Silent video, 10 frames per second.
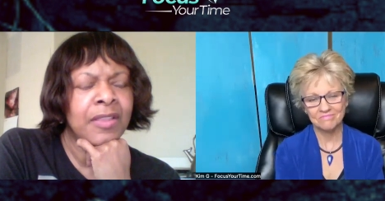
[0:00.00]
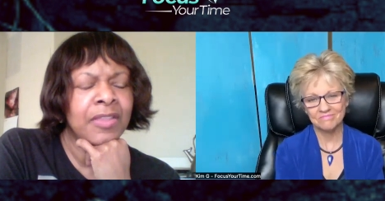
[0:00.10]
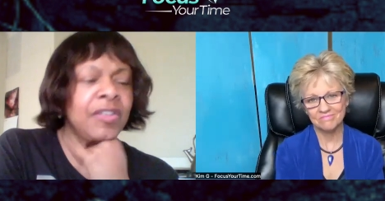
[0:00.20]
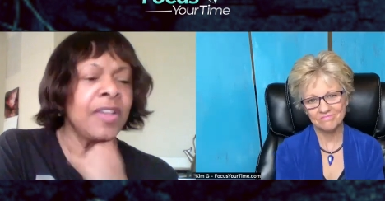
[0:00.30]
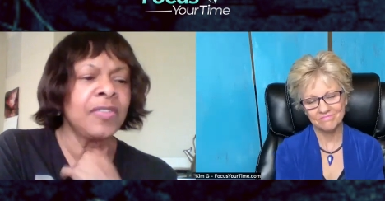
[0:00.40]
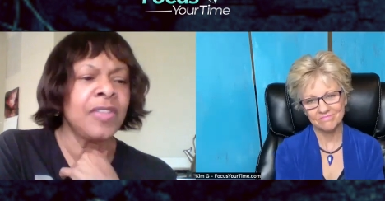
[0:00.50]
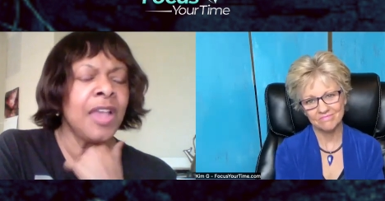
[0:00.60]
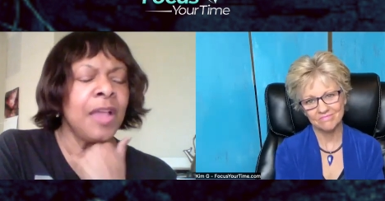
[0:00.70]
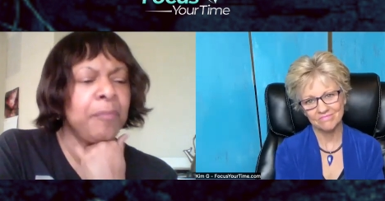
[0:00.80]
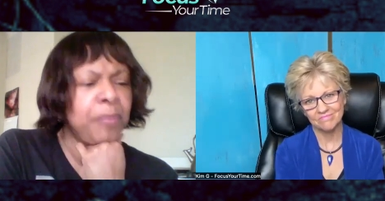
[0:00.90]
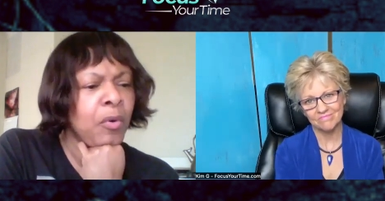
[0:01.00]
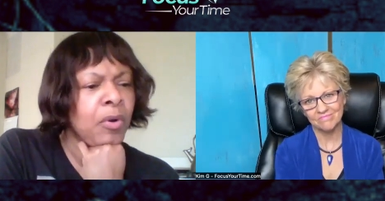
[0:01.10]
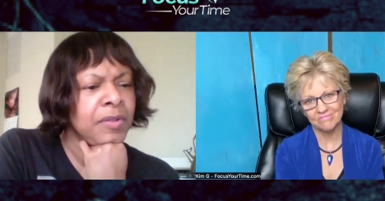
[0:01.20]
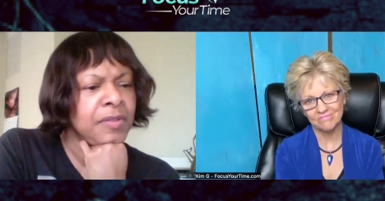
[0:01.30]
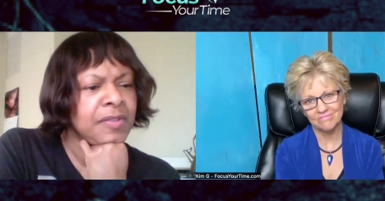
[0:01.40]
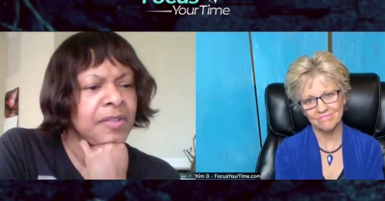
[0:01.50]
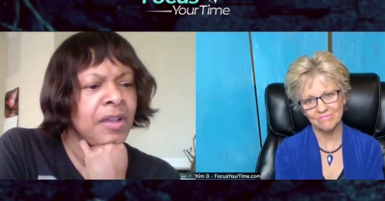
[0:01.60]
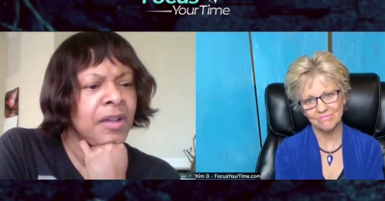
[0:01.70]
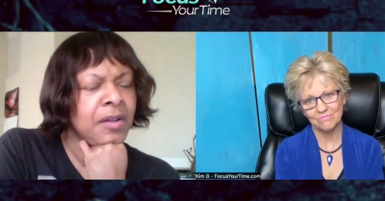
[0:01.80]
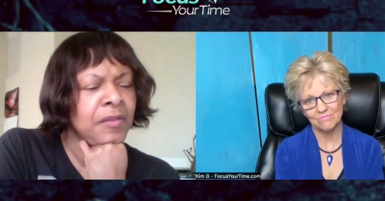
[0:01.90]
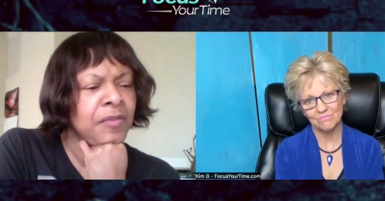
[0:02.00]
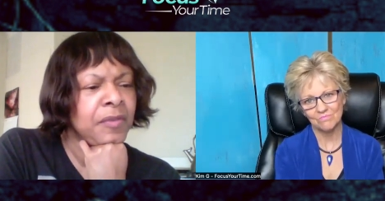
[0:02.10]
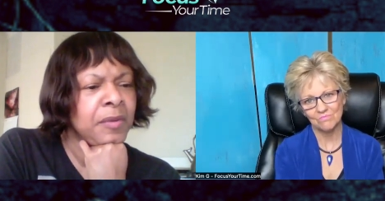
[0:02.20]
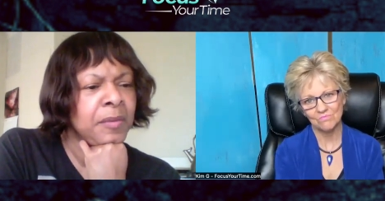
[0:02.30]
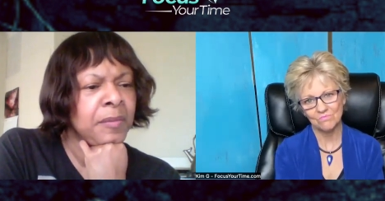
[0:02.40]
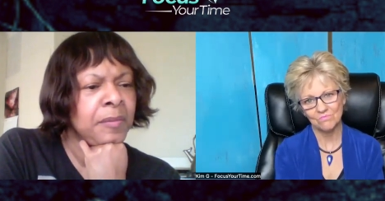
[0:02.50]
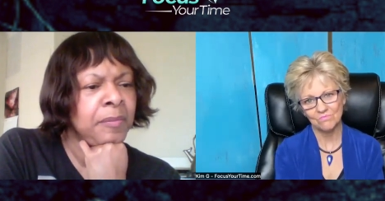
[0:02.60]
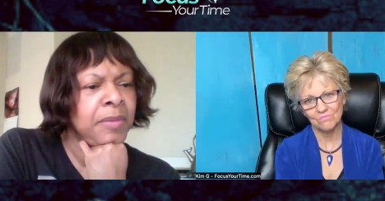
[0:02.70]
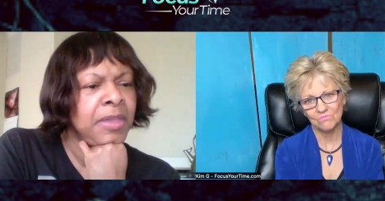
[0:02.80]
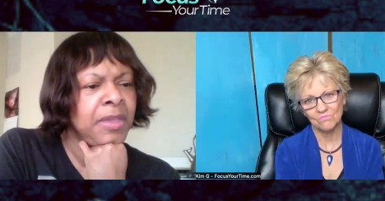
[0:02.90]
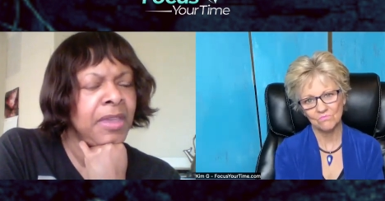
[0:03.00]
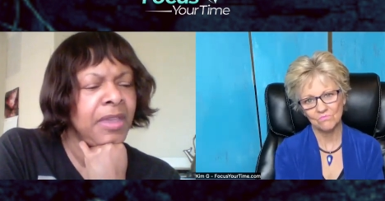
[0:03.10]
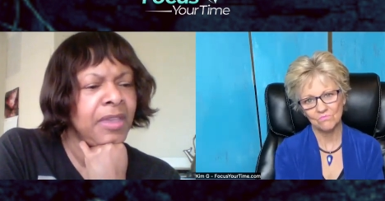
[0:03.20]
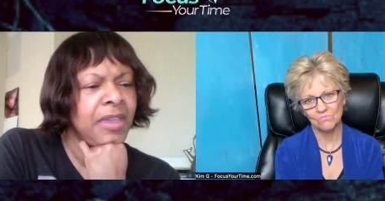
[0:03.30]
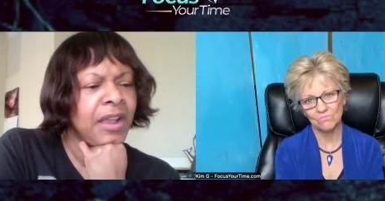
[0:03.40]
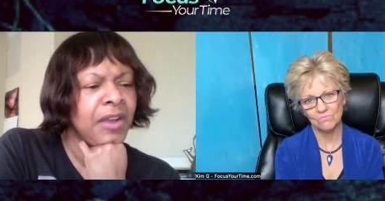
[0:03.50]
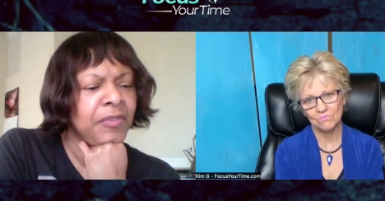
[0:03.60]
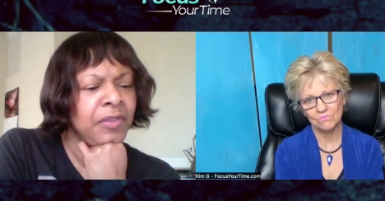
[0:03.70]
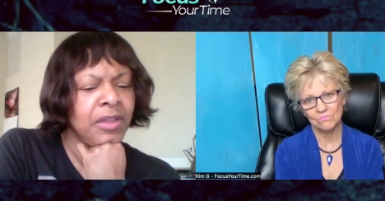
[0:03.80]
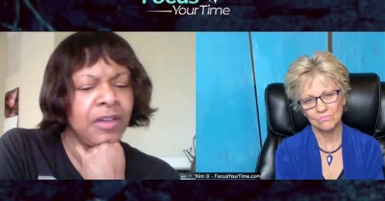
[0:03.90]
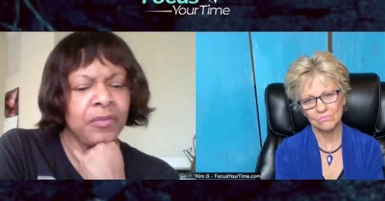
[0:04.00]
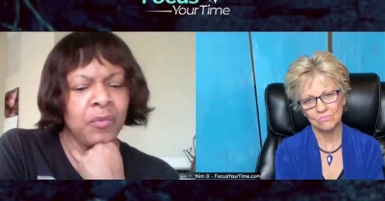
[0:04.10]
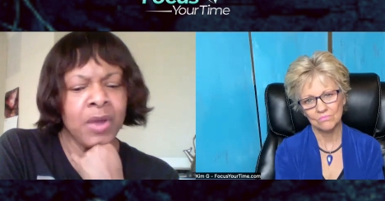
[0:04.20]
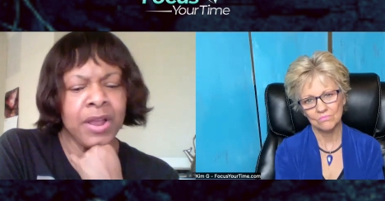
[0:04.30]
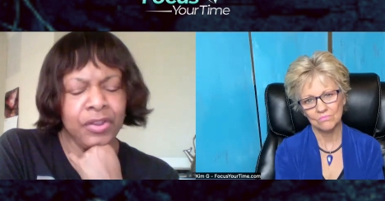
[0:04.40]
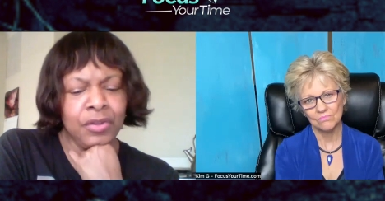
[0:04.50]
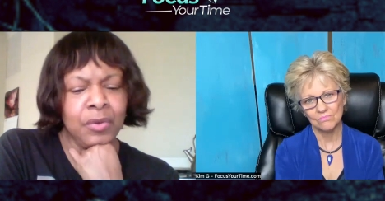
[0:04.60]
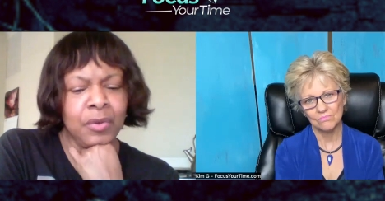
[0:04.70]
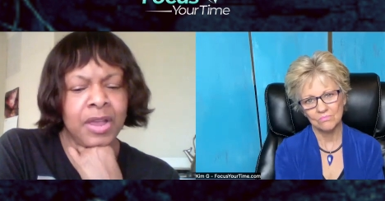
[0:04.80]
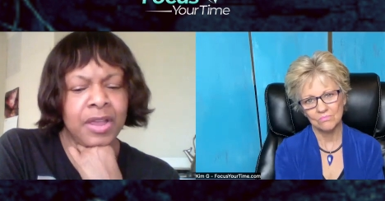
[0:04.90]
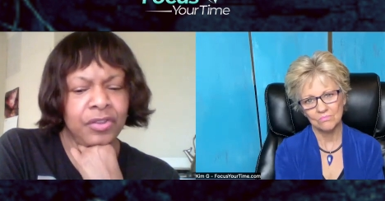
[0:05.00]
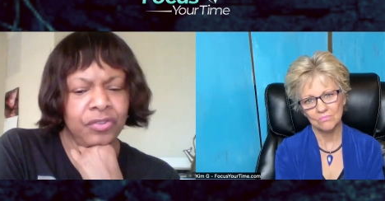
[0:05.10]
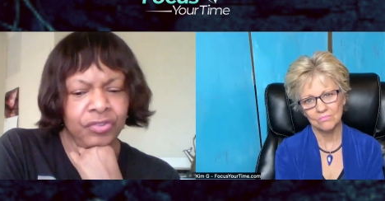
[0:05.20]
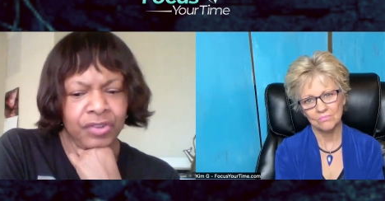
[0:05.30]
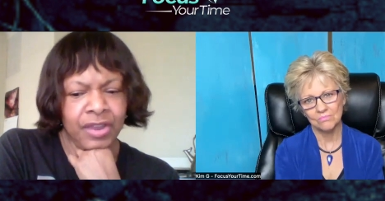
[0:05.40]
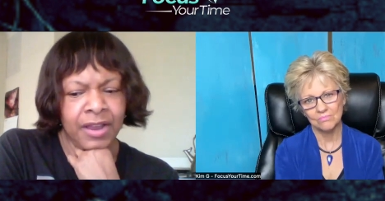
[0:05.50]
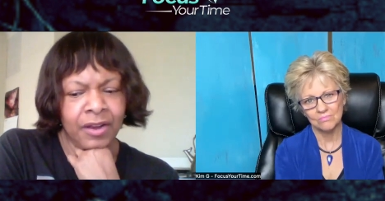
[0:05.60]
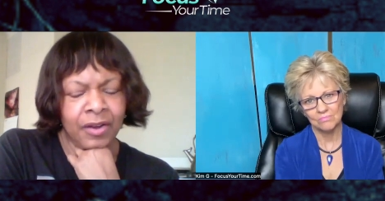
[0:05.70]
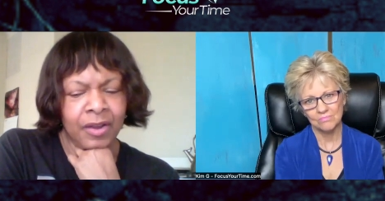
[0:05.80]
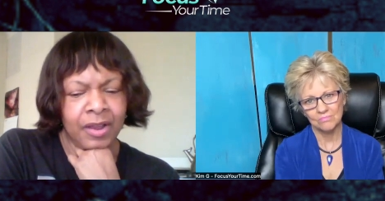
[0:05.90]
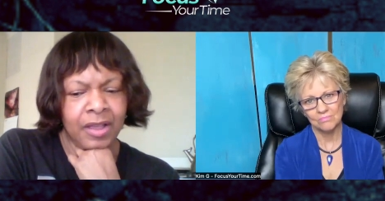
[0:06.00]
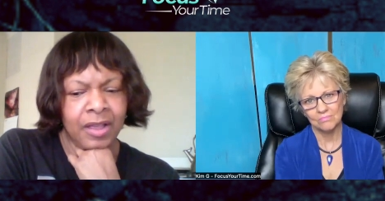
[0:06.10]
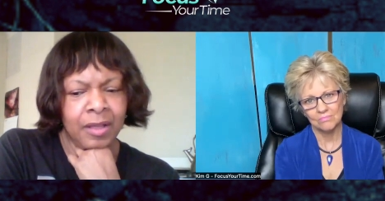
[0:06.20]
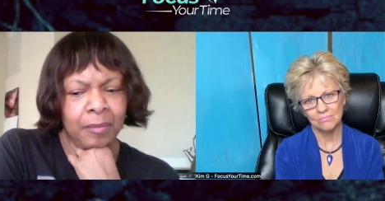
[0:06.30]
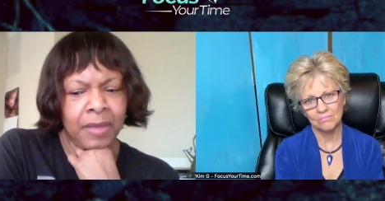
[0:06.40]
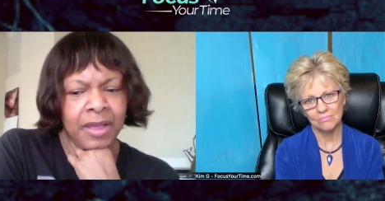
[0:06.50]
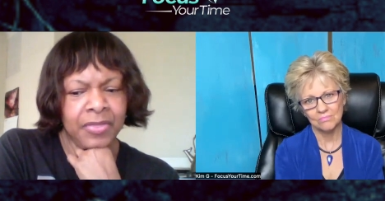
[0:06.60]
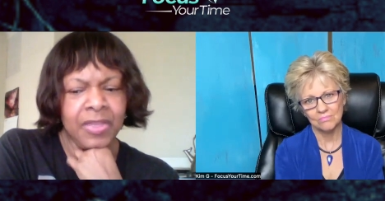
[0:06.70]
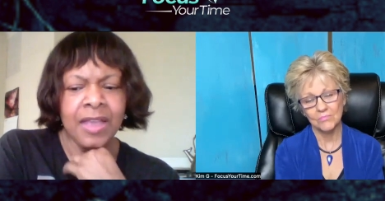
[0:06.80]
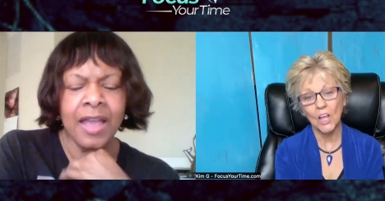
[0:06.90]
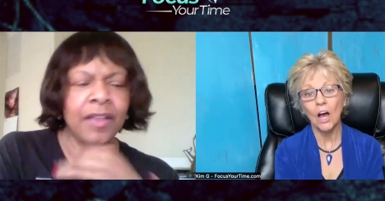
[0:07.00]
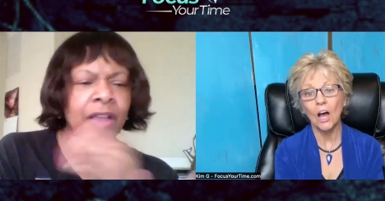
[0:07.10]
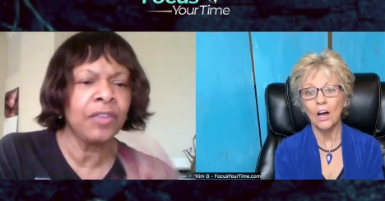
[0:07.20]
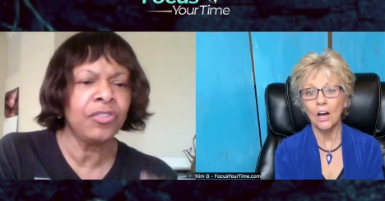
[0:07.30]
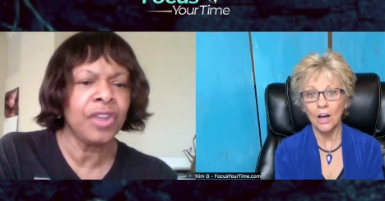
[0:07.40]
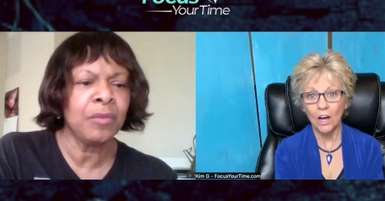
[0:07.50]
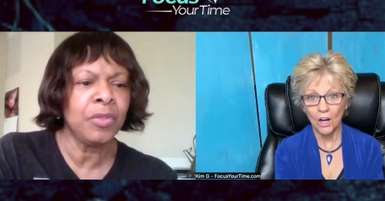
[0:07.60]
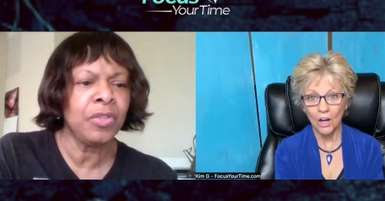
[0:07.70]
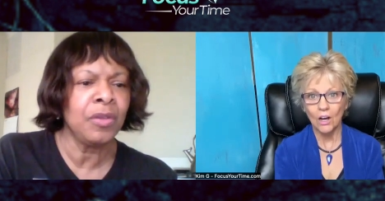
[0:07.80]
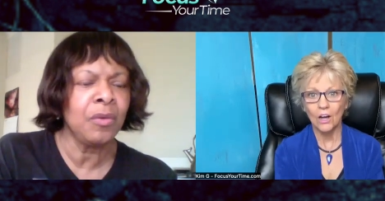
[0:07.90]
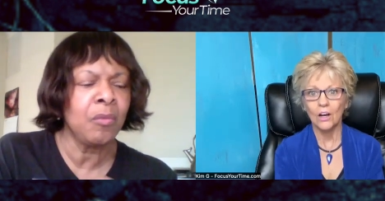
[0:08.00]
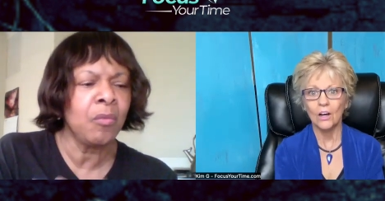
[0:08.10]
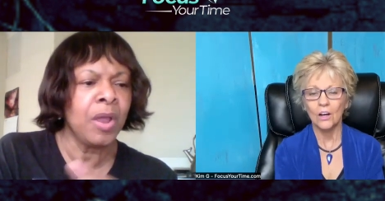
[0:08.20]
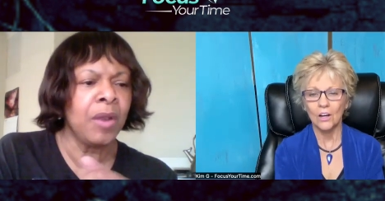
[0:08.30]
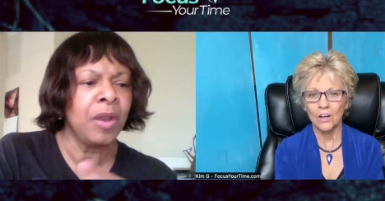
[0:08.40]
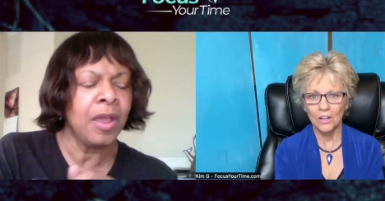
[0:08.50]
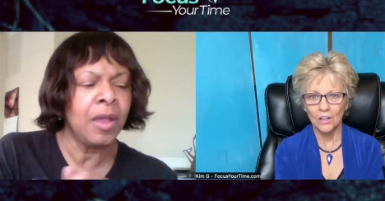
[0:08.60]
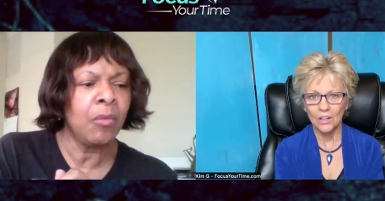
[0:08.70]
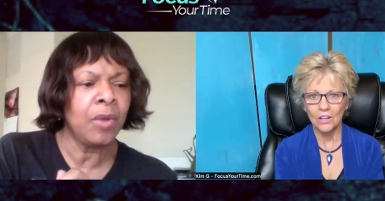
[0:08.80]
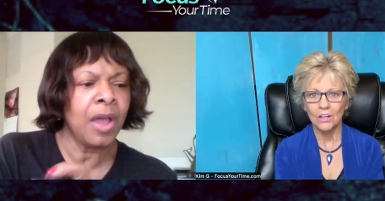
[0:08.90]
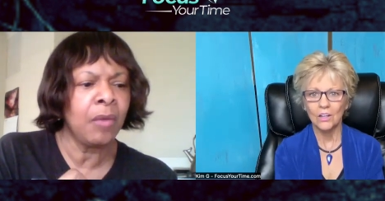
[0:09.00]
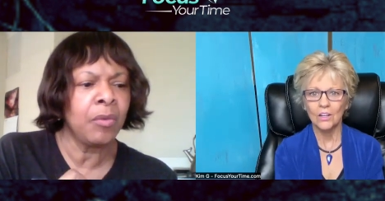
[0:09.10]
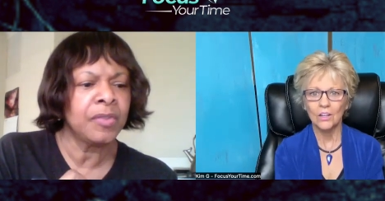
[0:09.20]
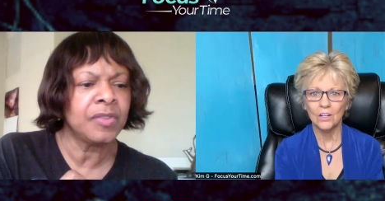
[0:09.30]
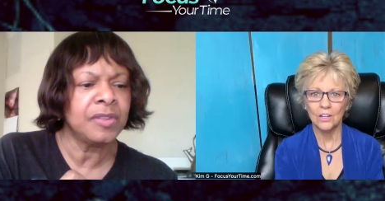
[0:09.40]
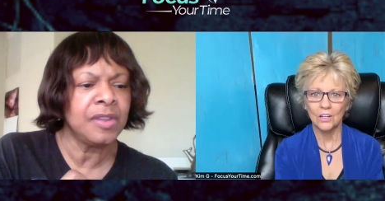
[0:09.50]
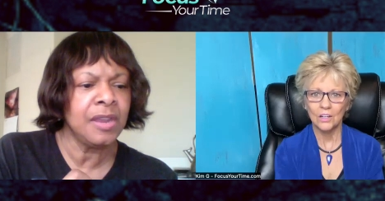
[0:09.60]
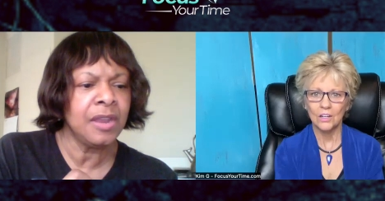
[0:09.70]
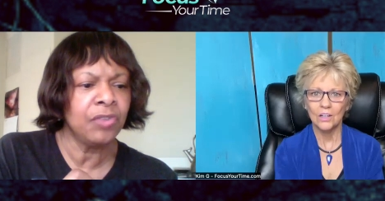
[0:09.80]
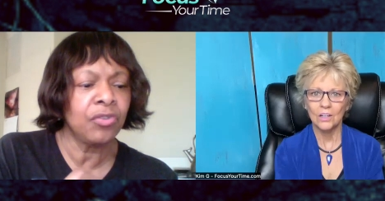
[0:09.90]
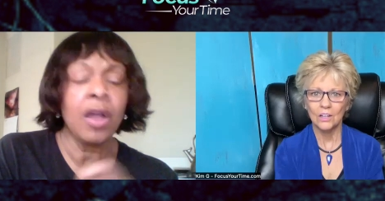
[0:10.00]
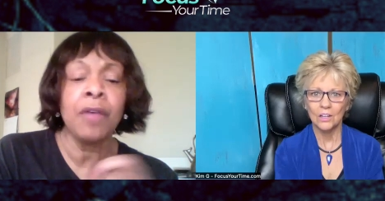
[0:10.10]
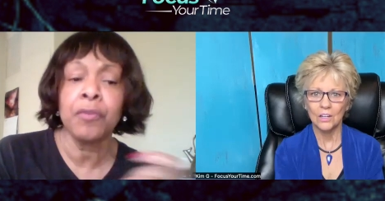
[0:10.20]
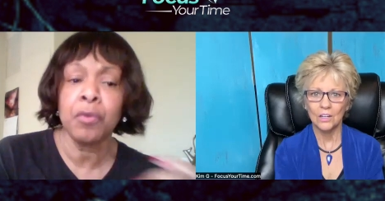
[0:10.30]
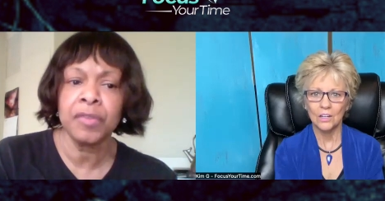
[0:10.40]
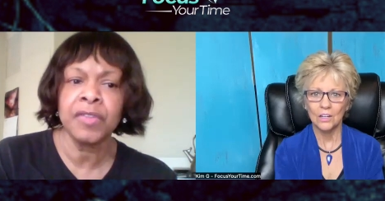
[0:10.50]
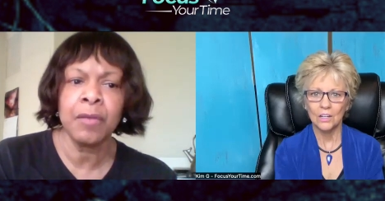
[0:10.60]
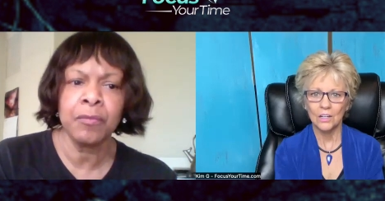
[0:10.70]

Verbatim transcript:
Speaker 1: just the importance of being careful of what you share. Um, I think I, I shared with you when when I was a teenager, of course, I,